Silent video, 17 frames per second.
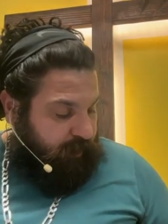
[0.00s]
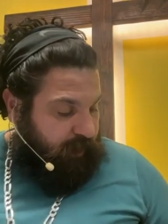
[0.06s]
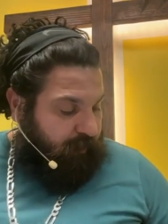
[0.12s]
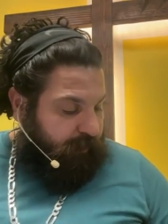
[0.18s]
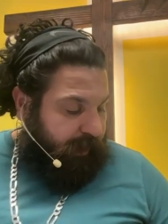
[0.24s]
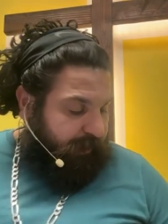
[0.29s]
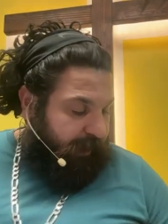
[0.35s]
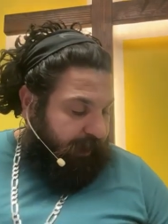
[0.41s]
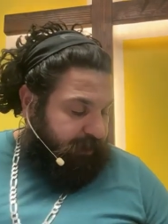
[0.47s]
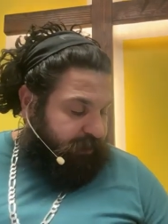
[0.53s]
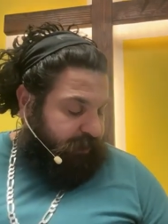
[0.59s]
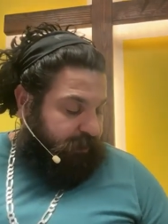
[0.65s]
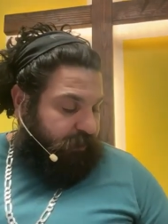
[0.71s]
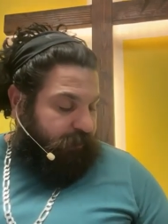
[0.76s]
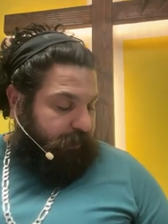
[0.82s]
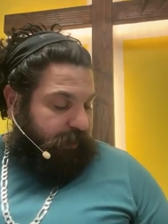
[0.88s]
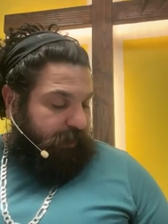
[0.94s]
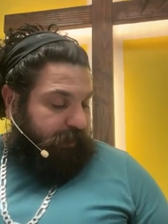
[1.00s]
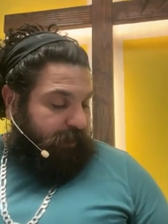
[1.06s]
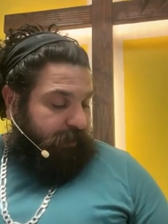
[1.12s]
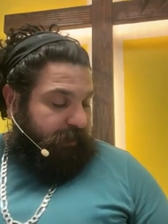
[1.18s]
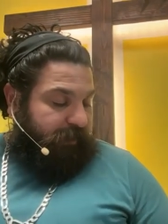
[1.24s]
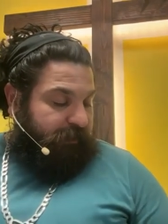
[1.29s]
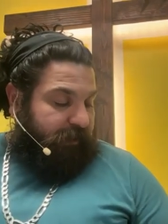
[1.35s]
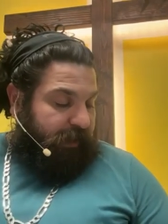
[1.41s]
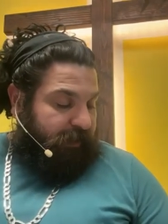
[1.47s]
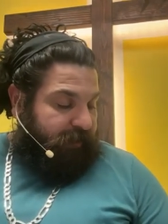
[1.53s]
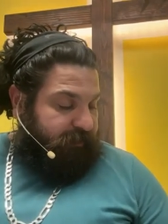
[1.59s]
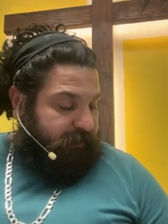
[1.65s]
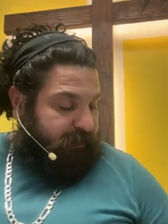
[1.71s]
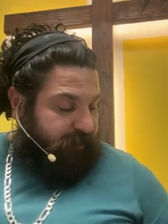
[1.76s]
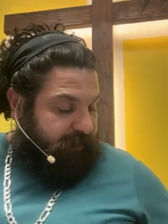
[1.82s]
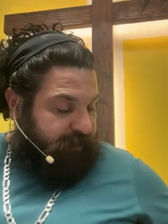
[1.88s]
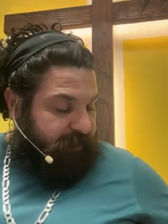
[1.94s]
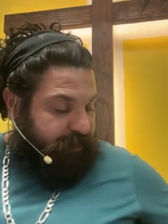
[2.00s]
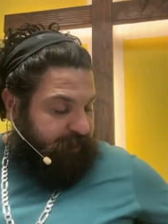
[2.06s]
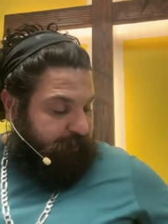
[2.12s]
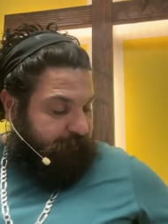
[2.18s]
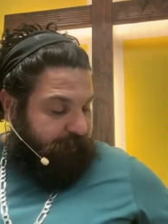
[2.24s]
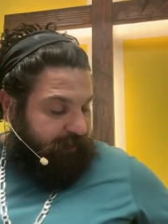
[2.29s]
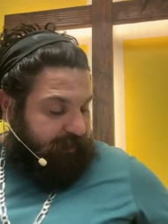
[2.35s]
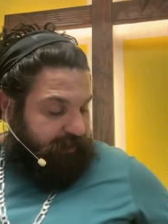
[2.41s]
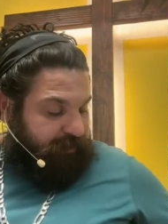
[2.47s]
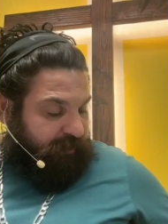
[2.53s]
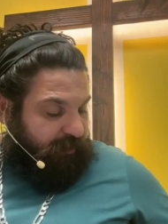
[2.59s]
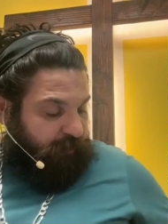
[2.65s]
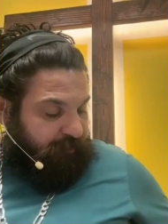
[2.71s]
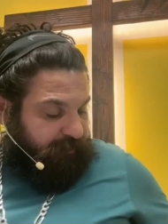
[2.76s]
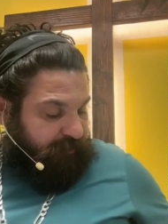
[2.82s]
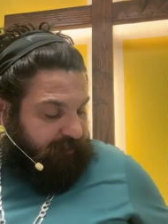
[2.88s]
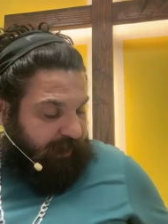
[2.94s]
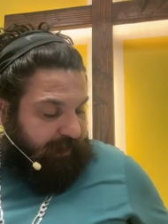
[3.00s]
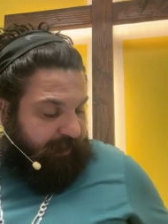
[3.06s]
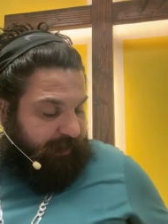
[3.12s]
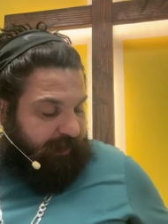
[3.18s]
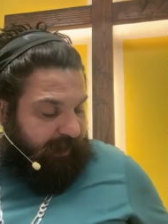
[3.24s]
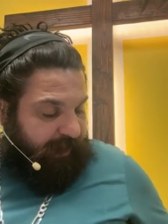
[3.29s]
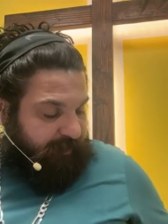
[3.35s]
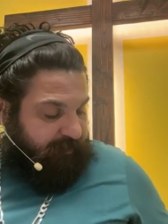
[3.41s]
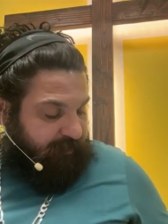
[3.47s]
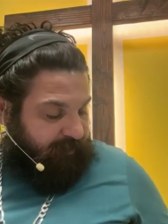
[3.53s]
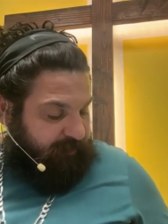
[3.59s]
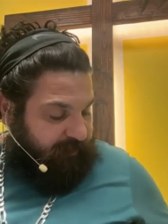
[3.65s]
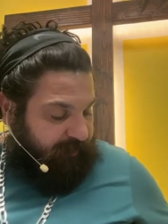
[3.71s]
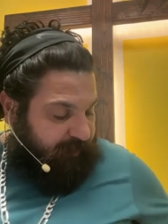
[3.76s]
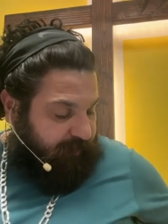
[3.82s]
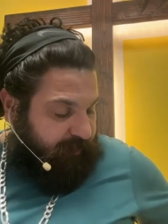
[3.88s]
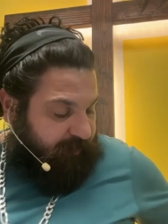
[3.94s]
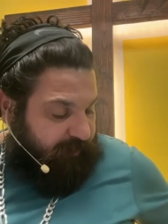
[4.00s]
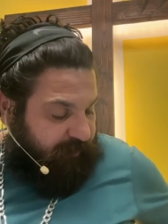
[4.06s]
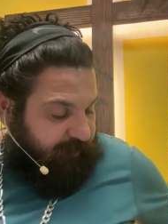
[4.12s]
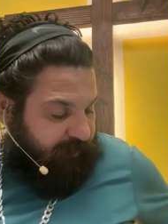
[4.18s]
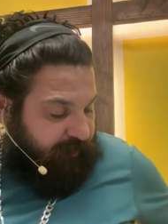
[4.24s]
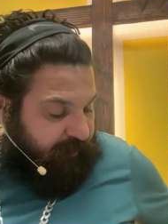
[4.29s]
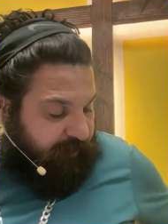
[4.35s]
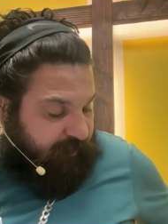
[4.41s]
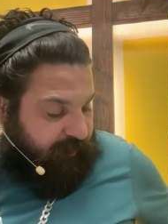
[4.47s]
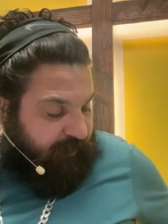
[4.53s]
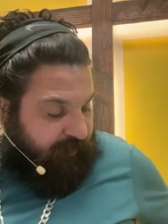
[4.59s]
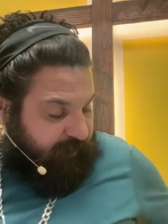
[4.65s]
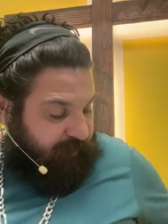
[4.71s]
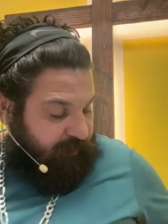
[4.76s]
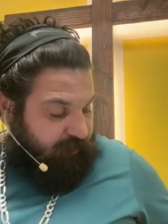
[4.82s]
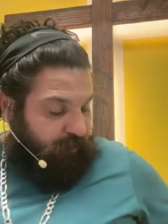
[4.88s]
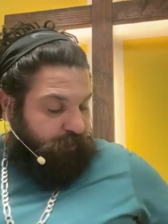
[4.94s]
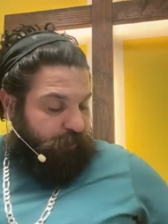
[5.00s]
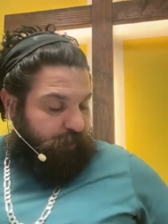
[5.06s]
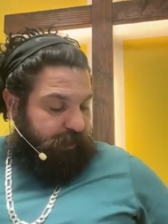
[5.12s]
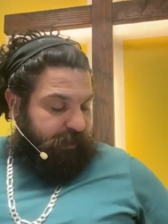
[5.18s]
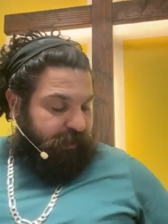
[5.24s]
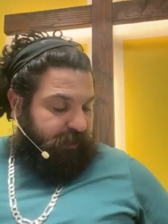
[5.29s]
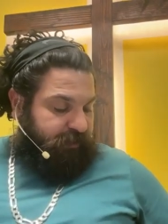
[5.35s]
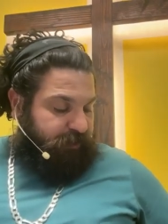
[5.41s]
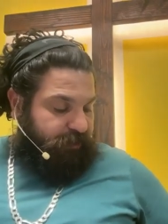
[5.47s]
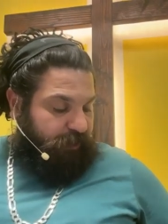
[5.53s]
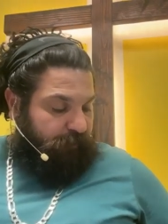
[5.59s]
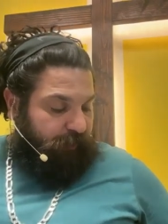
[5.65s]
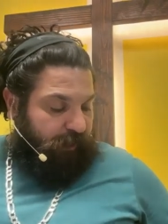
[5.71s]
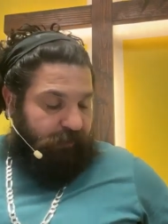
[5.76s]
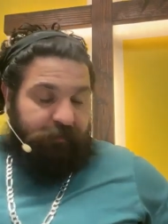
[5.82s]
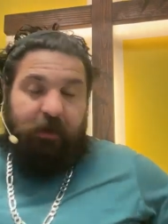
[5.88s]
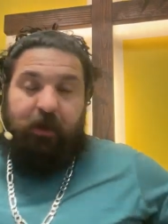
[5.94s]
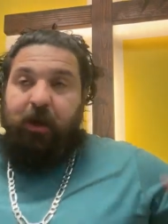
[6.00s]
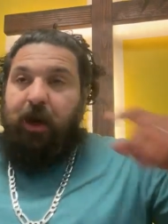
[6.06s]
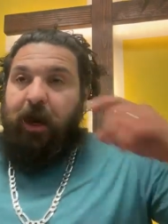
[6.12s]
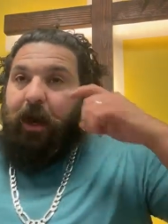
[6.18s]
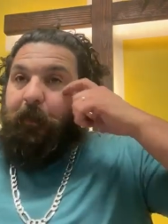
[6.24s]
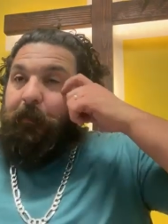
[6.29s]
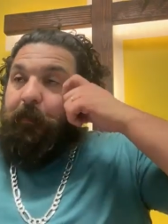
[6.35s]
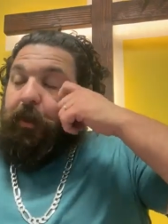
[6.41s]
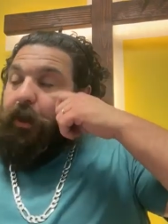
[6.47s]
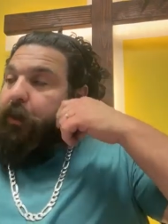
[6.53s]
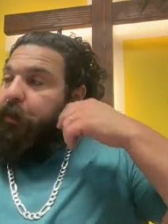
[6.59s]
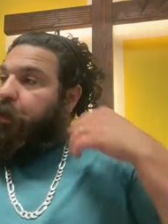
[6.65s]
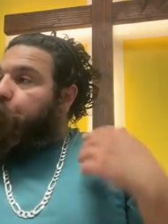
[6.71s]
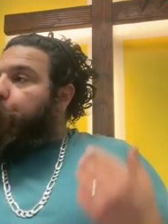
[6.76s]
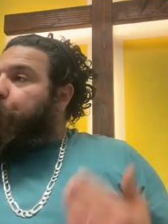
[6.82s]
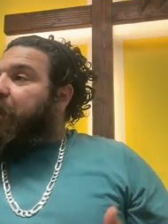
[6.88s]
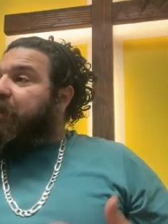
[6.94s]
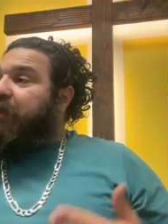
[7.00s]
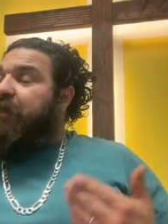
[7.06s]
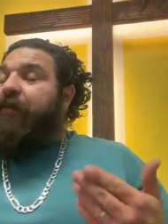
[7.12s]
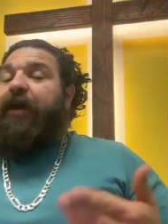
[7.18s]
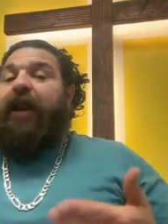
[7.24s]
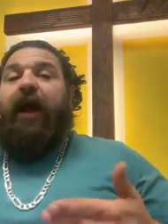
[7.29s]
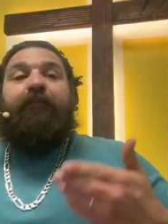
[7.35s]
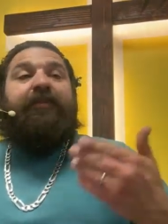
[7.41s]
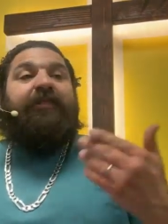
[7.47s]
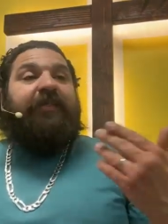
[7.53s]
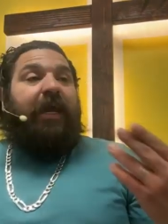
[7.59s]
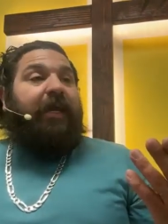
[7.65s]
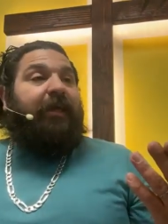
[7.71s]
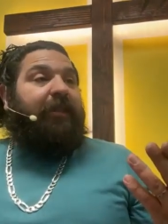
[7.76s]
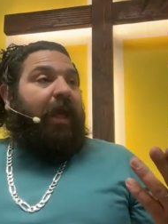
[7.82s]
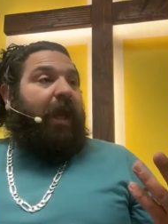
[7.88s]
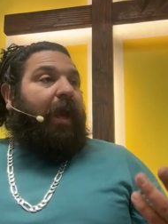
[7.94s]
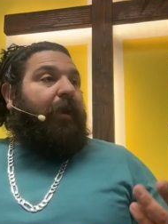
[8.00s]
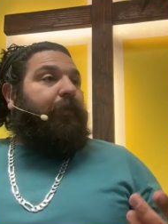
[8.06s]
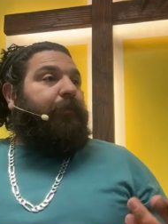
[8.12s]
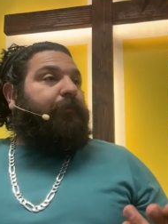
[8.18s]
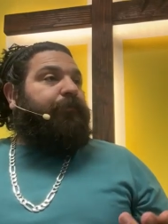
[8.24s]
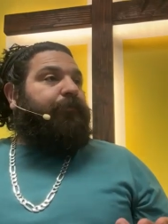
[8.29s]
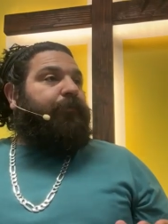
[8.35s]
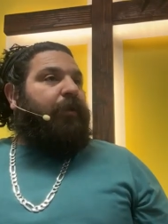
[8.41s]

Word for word: All right, that should do it. That is legitimately as close as I can get to this thing. Lord willing, it doesn't jump off. Um, the reason that I'm saying that